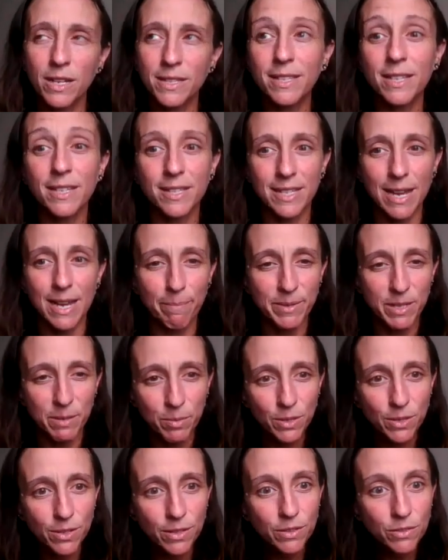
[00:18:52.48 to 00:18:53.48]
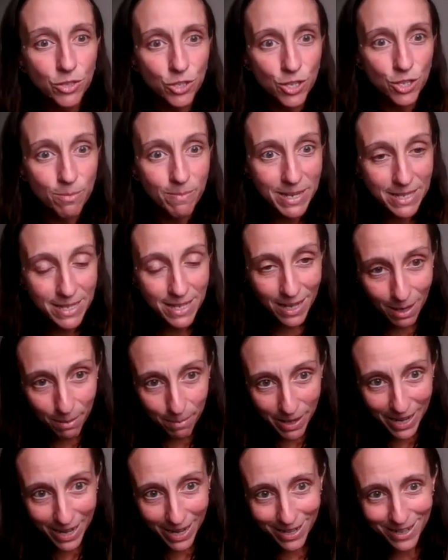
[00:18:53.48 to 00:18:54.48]
susceptible to missing a
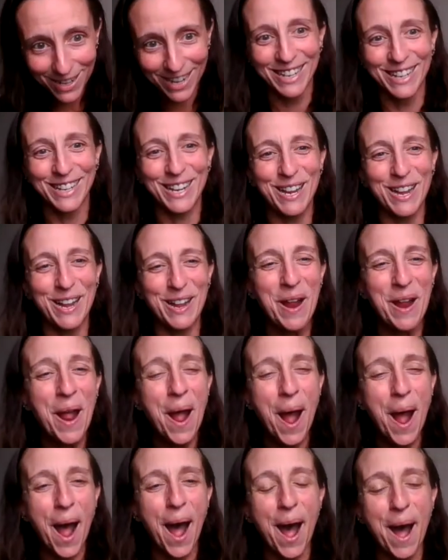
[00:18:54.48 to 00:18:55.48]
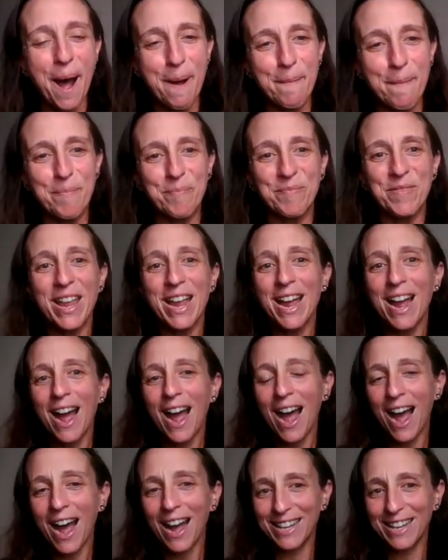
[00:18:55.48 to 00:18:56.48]
minute um
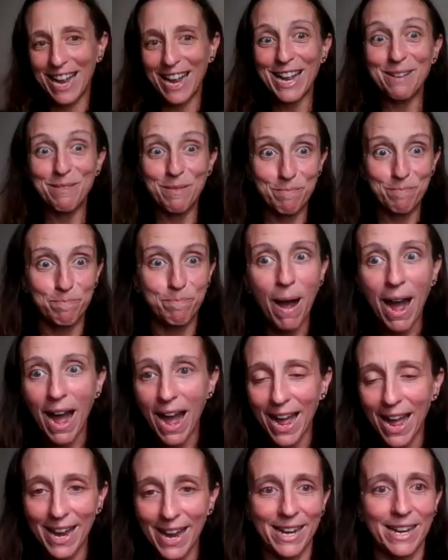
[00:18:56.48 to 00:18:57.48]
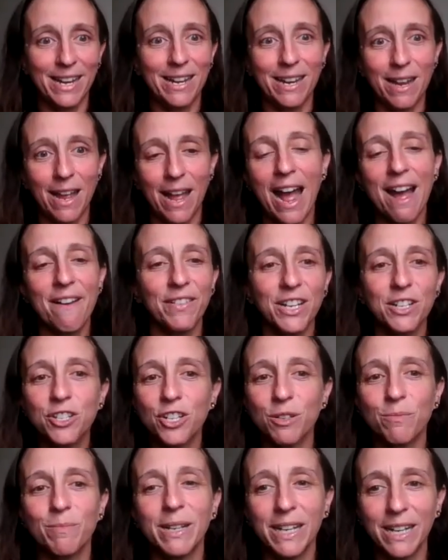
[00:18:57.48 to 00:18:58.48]
by having
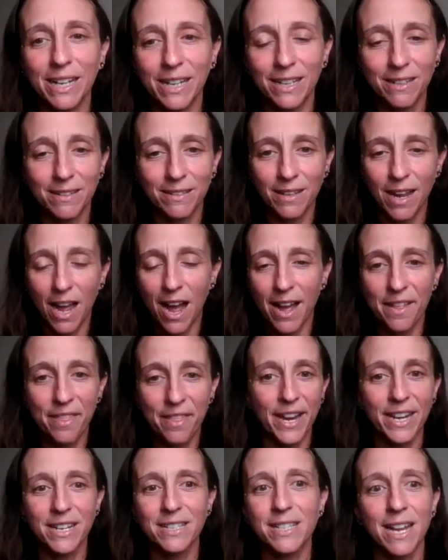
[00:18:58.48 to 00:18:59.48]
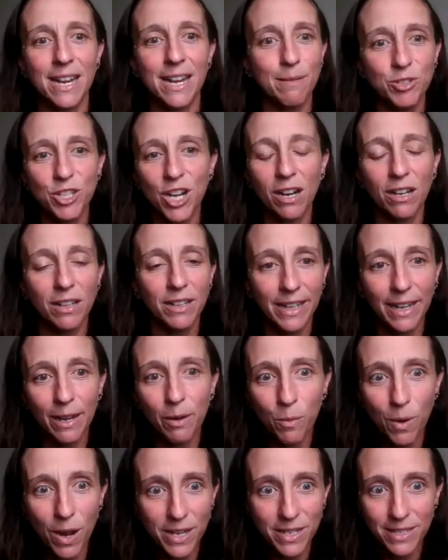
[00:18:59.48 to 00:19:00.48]
too many things that I'm juggling
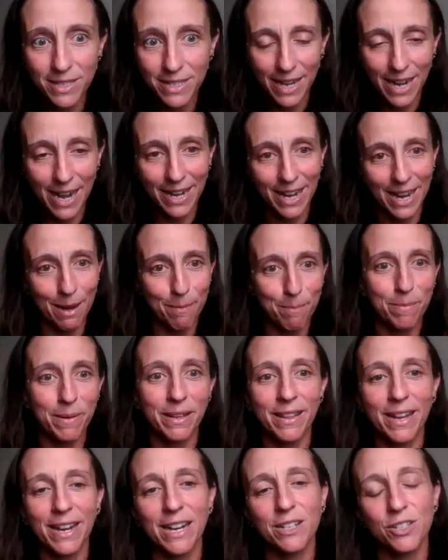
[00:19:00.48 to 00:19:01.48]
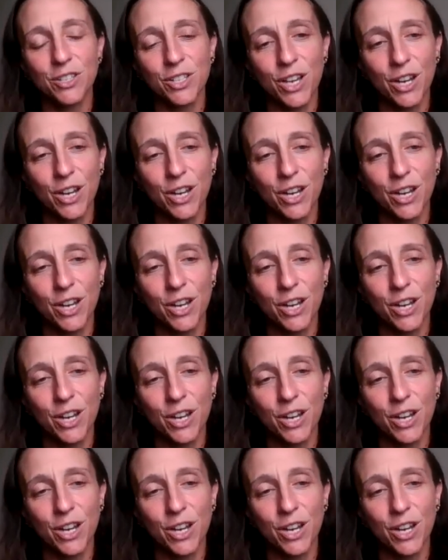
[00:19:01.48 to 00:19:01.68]
at once that I can't be there.